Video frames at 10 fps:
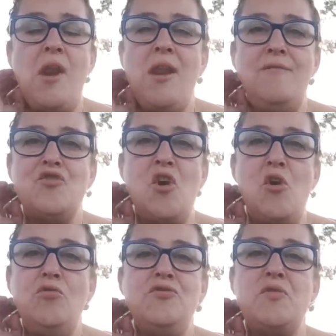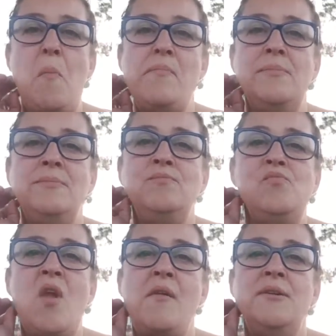I love trolls.
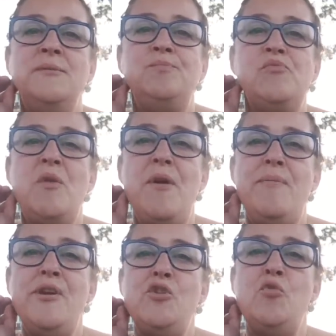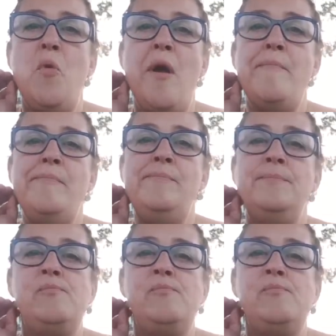You better be a good one.